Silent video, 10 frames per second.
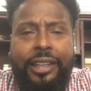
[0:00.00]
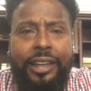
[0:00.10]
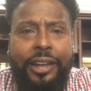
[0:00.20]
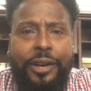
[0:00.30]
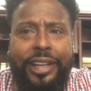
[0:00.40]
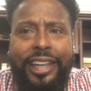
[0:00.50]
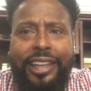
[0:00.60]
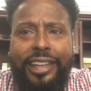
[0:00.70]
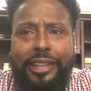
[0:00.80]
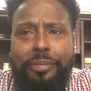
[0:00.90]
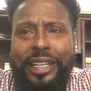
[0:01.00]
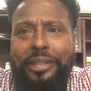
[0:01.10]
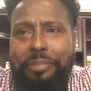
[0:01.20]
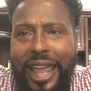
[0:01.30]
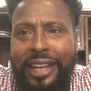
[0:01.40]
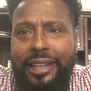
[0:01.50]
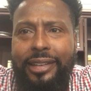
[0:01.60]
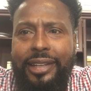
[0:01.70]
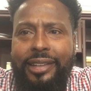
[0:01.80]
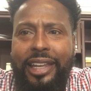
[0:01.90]
you know, it, it could be
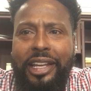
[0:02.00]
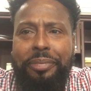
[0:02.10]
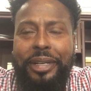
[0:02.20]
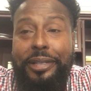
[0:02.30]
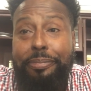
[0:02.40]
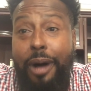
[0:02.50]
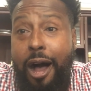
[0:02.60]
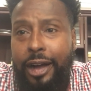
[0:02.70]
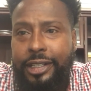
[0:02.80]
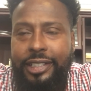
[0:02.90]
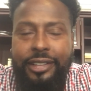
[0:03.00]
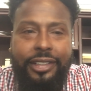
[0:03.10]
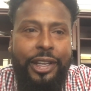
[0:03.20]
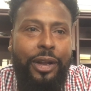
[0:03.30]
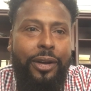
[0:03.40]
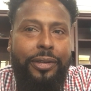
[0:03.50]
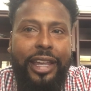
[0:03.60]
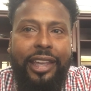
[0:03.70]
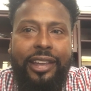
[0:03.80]
debated, it could be debunked, you know,